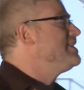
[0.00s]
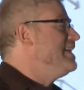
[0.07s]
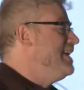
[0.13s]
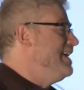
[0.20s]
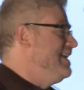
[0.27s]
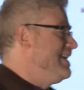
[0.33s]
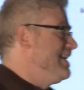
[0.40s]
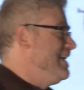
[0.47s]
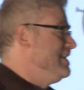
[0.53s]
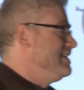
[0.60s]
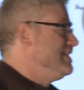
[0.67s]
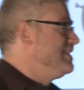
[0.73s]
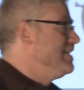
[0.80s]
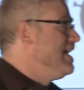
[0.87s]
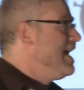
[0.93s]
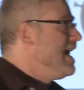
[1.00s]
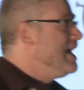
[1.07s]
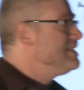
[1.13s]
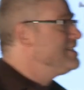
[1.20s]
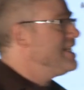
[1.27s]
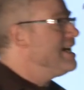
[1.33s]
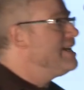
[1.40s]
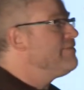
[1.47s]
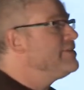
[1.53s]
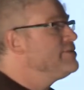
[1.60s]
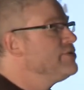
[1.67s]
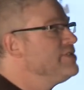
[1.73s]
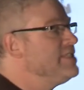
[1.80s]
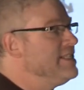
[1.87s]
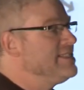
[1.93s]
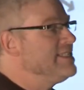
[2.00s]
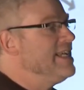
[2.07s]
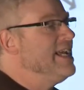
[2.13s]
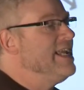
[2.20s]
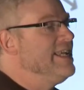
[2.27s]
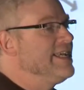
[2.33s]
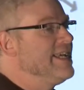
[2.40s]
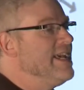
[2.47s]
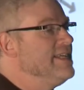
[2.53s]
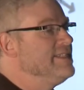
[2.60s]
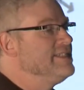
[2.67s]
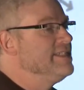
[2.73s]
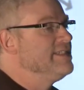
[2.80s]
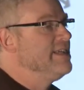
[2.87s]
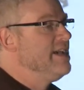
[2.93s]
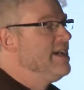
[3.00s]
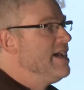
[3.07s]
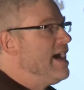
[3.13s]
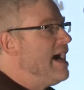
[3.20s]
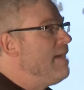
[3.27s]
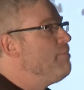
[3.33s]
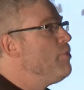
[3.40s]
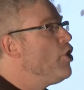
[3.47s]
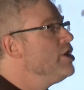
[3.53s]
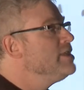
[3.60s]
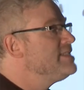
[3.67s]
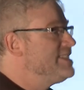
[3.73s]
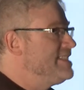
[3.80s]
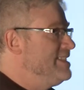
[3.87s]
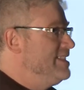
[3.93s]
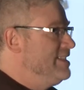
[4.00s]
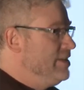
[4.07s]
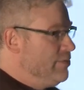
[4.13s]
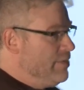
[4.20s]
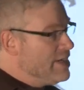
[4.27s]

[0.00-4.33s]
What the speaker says: sialic acid. And so alpha-2-6 sialic acid avoids the